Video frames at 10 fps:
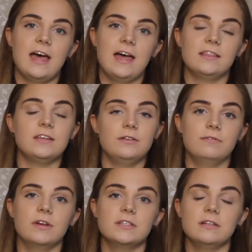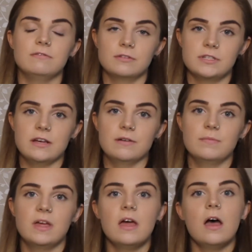at the University of Nottingham.